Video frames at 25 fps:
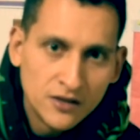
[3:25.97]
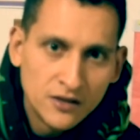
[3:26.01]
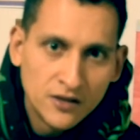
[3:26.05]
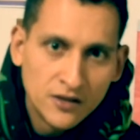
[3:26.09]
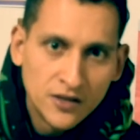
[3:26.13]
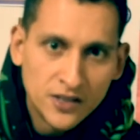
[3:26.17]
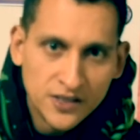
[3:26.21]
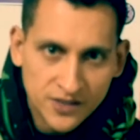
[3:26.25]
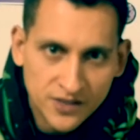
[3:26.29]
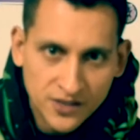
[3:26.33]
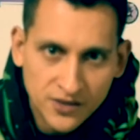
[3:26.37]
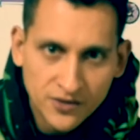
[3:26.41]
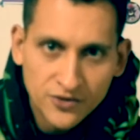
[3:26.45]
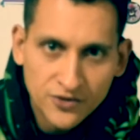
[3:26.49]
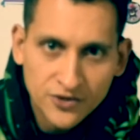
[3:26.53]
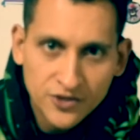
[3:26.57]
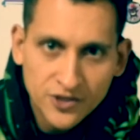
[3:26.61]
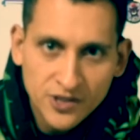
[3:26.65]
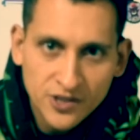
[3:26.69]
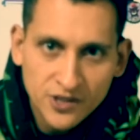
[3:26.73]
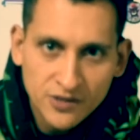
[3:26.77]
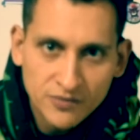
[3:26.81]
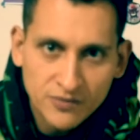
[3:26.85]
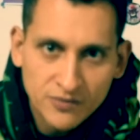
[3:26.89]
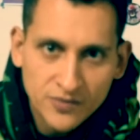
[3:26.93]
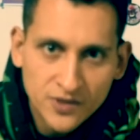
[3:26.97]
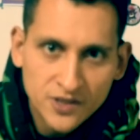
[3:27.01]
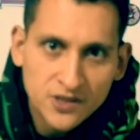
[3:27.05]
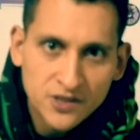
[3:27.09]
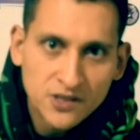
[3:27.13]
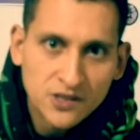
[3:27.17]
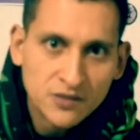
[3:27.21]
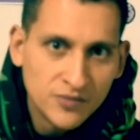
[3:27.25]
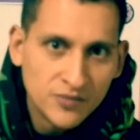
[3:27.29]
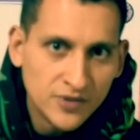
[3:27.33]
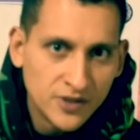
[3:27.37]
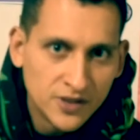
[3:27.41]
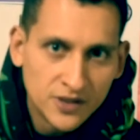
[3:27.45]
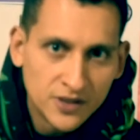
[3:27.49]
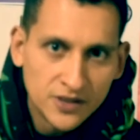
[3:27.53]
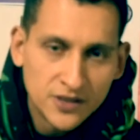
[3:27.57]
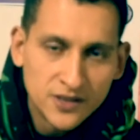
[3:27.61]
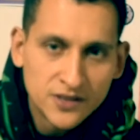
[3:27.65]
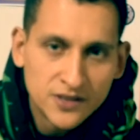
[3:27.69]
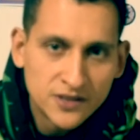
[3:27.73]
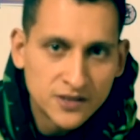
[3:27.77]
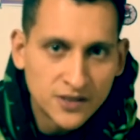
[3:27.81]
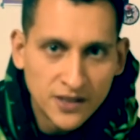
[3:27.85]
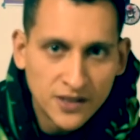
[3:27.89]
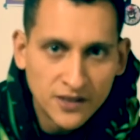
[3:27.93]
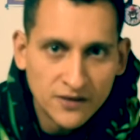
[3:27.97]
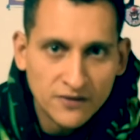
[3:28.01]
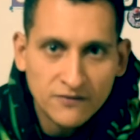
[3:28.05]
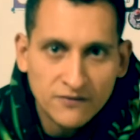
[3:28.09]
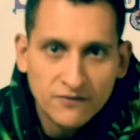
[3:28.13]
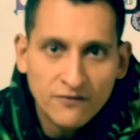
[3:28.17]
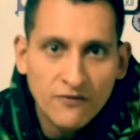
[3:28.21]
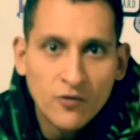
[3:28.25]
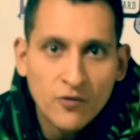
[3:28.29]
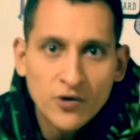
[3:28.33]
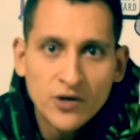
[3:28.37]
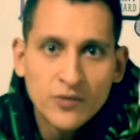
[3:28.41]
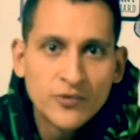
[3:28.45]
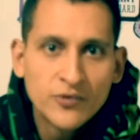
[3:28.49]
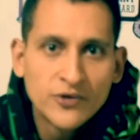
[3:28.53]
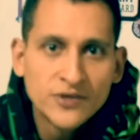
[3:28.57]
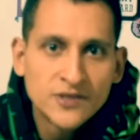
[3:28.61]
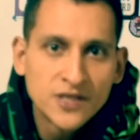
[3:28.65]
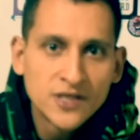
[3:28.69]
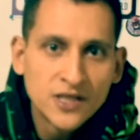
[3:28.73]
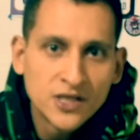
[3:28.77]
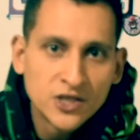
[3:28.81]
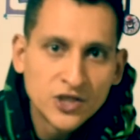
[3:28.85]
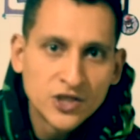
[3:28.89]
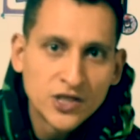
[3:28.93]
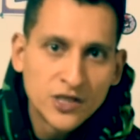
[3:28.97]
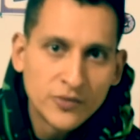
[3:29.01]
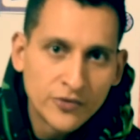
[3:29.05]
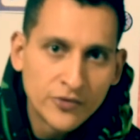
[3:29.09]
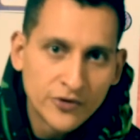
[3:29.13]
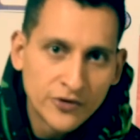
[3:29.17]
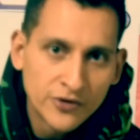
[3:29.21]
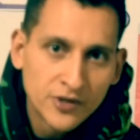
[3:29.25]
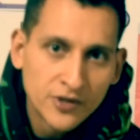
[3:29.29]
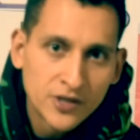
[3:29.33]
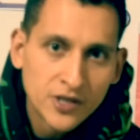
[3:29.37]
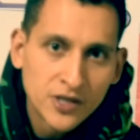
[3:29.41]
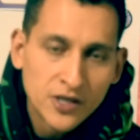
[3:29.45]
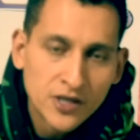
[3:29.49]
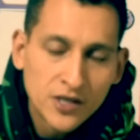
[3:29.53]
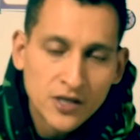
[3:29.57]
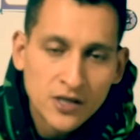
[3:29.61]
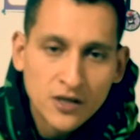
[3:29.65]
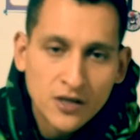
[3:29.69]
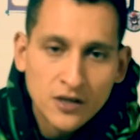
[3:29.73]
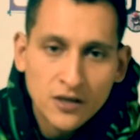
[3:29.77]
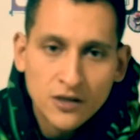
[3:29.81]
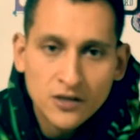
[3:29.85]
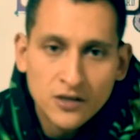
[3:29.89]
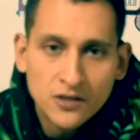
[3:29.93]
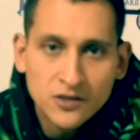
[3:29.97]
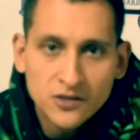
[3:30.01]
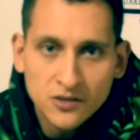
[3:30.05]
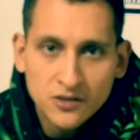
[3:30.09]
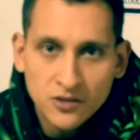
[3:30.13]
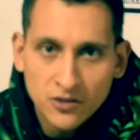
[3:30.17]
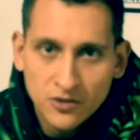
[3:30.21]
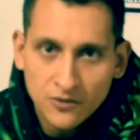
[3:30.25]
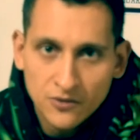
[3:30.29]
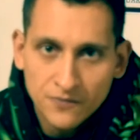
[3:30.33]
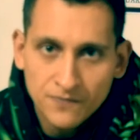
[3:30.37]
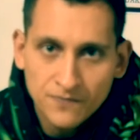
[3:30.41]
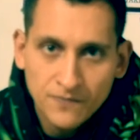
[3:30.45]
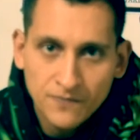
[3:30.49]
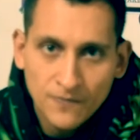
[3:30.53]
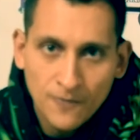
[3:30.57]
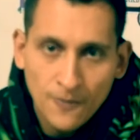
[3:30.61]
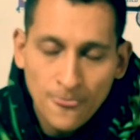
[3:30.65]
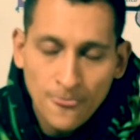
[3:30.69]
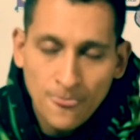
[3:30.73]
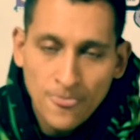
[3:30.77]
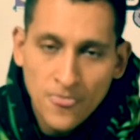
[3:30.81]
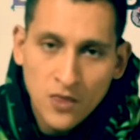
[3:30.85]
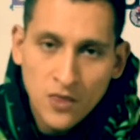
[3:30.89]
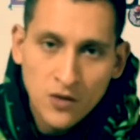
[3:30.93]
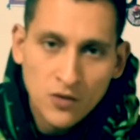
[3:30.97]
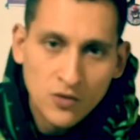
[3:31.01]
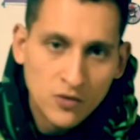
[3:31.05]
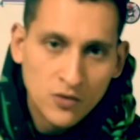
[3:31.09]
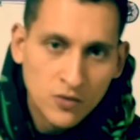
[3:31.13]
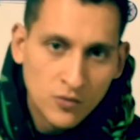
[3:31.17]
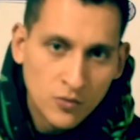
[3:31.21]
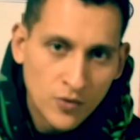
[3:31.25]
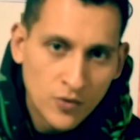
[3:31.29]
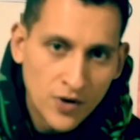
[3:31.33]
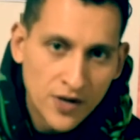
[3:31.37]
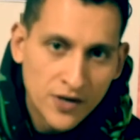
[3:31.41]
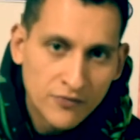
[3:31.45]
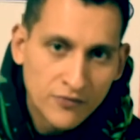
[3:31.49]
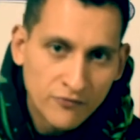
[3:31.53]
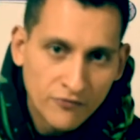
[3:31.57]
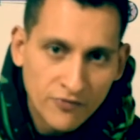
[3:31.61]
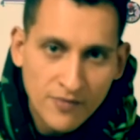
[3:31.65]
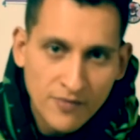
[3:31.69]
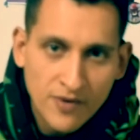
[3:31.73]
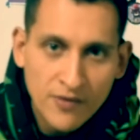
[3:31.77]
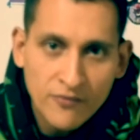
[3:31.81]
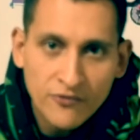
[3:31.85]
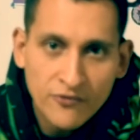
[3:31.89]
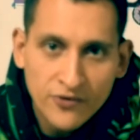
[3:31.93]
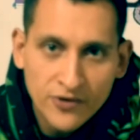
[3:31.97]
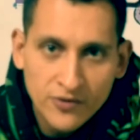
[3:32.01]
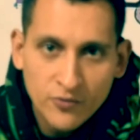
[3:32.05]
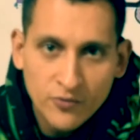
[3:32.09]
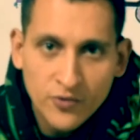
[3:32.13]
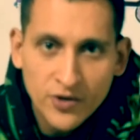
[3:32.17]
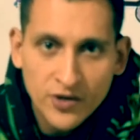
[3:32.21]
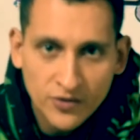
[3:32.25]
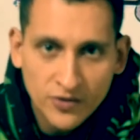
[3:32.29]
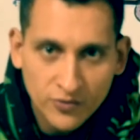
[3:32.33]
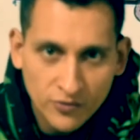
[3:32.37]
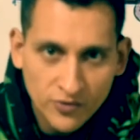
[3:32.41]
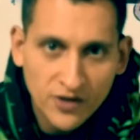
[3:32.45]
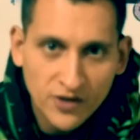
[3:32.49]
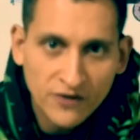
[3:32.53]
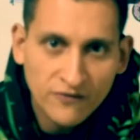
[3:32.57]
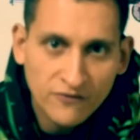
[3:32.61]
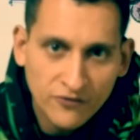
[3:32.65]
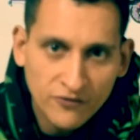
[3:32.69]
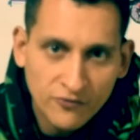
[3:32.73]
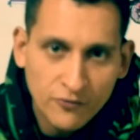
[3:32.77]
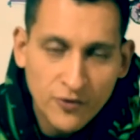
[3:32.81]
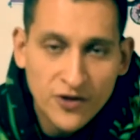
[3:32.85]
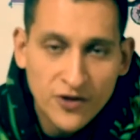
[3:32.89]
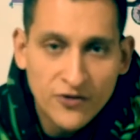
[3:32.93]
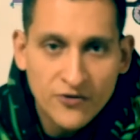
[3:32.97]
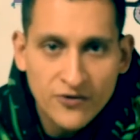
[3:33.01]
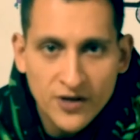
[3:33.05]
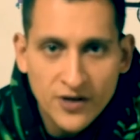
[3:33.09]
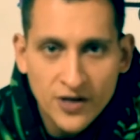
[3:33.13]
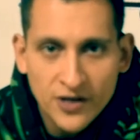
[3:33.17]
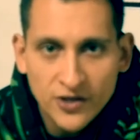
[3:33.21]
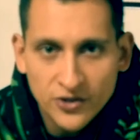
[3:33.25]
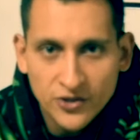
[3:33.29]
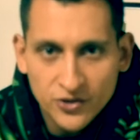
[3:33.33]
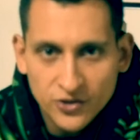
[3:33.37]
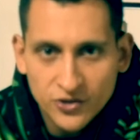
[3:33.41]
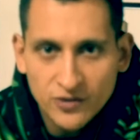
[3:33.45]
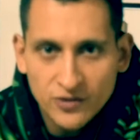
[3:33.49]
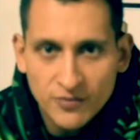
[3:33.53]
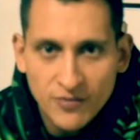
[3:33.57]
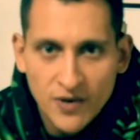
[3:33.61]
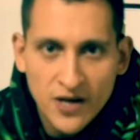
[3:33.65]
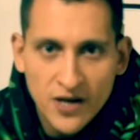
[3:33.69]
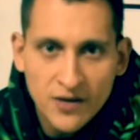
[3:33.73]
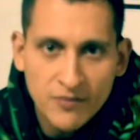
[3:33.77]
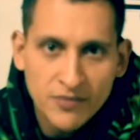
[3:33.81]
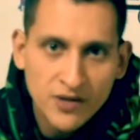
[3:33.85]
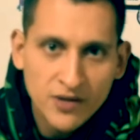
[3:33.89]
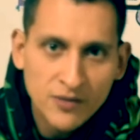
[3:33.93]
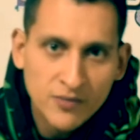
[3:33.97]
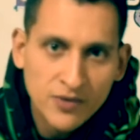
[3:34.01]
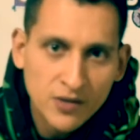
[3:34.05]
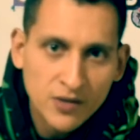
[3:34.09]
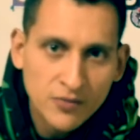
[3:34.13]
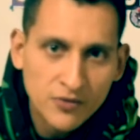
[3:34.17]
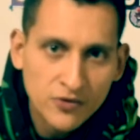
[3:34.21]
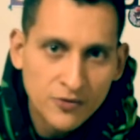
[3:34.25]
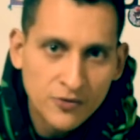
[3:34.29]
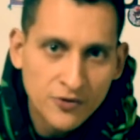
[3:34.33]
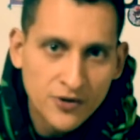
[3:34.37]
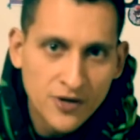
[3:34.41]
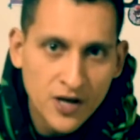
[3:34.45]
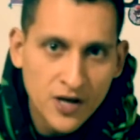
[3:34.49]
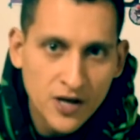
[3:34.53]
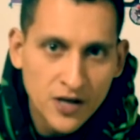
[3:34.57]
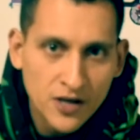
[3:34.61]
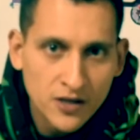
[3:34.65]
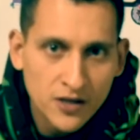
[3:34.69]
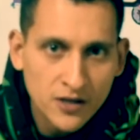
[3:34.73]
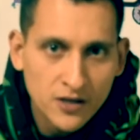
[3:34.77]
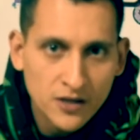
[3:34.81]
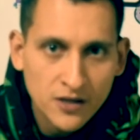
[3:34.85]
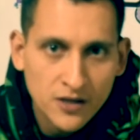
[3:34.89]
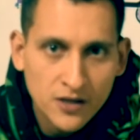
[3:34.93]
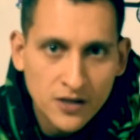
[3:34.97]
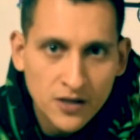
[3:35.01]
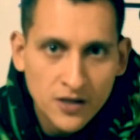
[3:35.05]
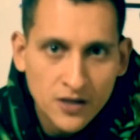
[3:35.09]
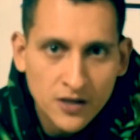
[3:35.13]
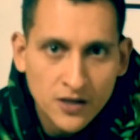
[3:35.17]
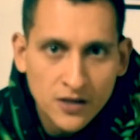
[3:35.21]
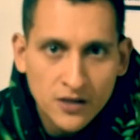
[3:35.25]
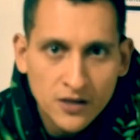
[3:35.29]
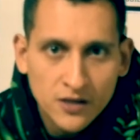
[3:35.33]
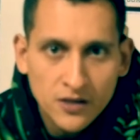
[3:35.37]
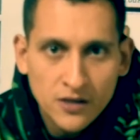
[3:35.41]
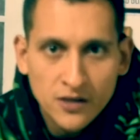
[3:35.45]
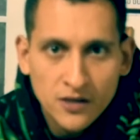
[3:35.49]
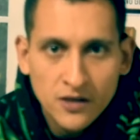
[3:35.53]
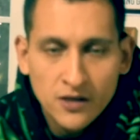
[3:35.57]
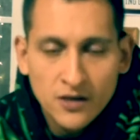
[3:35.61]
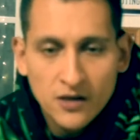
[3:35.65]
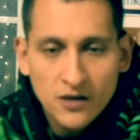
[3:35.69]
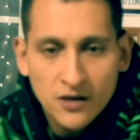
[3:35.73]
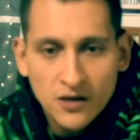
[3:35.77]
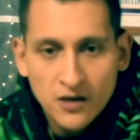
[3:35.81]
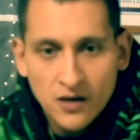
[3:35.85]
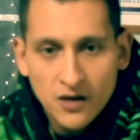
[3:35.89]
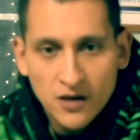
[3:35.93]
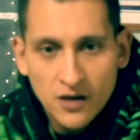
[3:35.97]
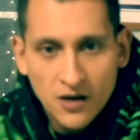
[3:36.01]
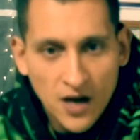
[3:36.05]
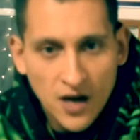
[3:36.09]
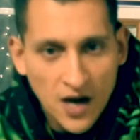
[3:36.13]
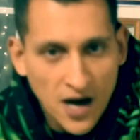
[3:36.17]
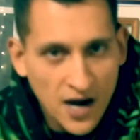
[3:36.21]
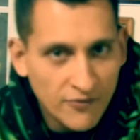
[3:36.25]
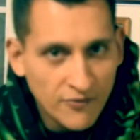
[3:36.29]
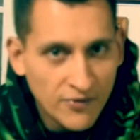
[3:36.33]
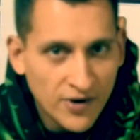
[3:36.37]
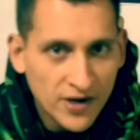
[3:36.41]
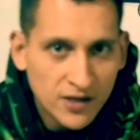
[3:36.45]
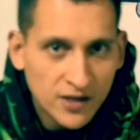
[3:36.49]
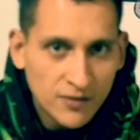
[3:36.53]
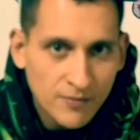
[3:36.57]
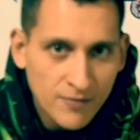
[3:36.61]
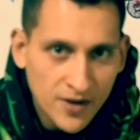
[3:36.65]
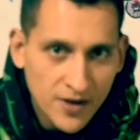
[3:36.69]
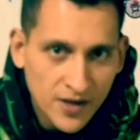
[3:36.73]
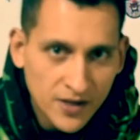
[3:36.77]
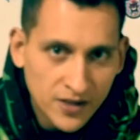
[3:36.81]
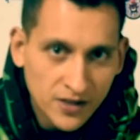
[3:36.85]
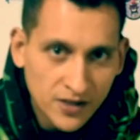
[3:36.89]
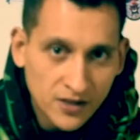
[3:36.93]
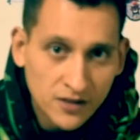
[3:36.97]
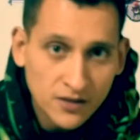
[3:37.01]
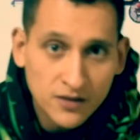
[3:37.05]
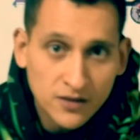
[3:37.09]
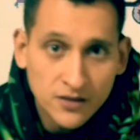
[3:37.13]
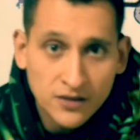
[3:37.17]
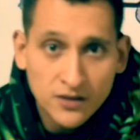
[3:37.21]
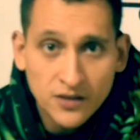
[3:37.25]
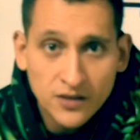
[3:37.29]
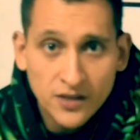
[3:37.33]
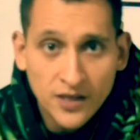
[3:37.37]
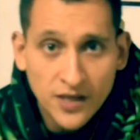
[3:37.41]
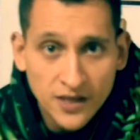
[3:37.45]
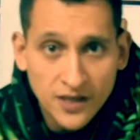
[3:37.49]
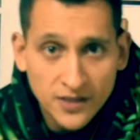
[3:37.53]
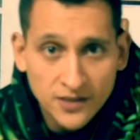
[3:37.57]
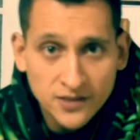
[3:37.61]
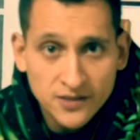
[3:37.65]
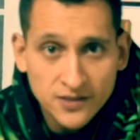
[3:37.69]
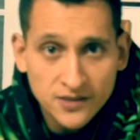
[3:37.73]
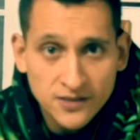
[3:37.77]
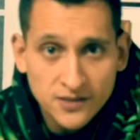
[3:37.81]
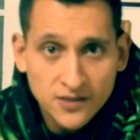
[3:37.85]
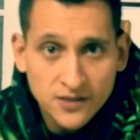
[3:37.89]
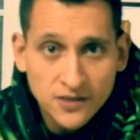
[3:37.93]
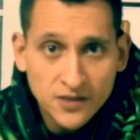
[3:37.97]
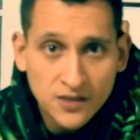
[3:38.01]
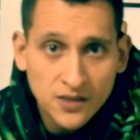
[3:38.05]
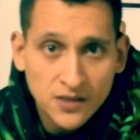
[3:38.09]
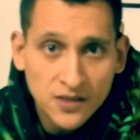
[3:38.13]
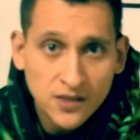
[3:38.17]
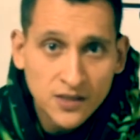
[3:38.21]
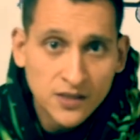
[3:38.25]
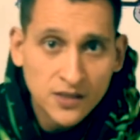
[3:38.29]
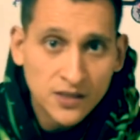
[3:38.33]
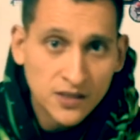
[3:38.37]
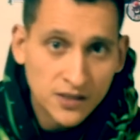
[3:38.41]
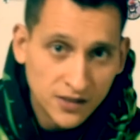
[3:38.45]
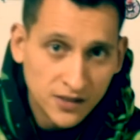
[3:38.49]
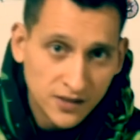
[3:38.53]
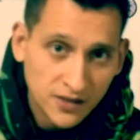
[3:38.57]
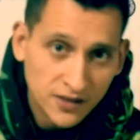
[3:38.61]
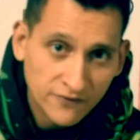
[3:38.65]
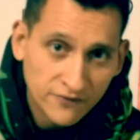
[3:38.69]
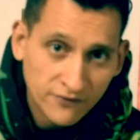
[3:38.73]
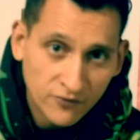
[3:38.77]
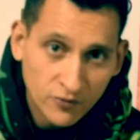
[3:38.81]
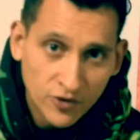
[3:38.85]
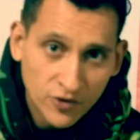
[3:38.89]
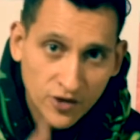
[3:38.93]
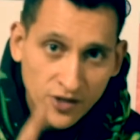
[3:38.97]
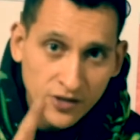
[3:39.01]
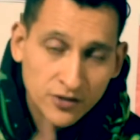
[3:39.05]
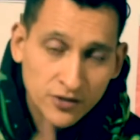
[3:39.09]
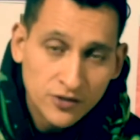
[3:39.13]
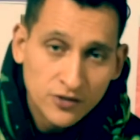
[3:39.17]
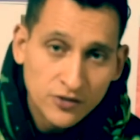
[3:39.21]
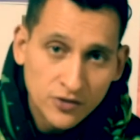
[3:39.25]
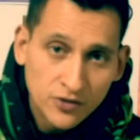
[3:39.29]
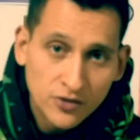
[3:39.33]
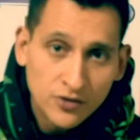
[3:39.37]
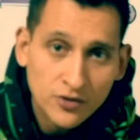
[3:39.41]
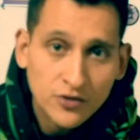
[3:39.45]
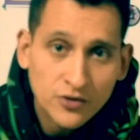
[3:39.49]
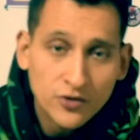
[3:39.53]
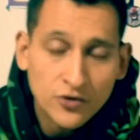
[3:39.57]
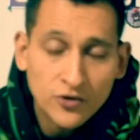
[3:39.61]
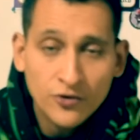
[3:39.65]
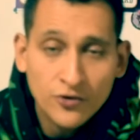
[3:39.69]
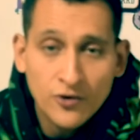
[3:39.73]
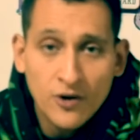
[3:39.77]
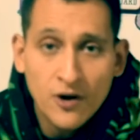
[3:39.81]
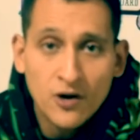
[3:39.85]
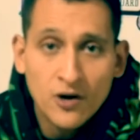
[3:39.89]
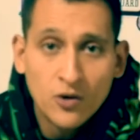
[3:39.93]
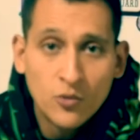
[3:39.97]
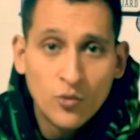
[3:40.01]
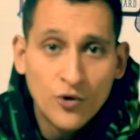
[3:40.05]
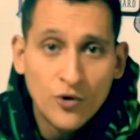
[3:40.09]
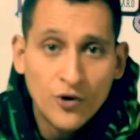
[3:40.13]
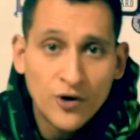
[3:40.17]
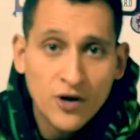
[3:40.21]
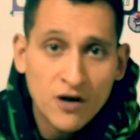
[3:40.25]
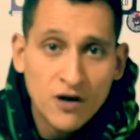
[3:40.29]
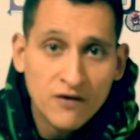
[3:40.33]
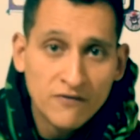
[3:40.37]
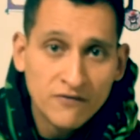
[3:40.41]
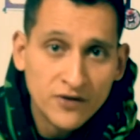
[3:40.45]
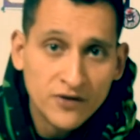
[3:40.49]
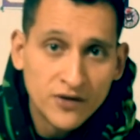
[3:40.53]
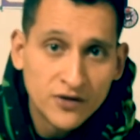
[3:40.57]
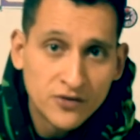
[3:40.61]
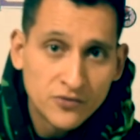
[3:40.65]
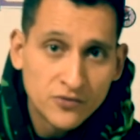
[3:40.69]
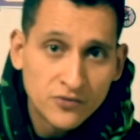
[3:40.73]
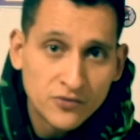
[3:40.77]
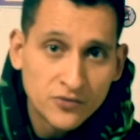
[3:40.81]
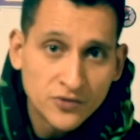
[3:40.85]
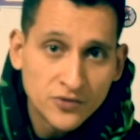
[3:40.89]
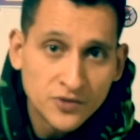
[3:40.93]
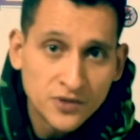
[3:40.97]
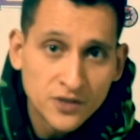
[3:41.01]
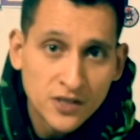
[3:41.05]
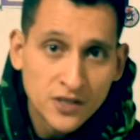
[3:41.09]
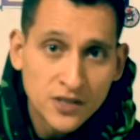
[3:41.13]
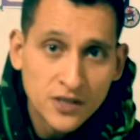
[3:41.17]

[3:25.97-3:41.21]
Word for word: a dealership, it's going to be at least like forty percent cheaper. So when remembering when if you whether or not you should buy a B M W or not, I recommend yes, if one, you know how to work on vehicles,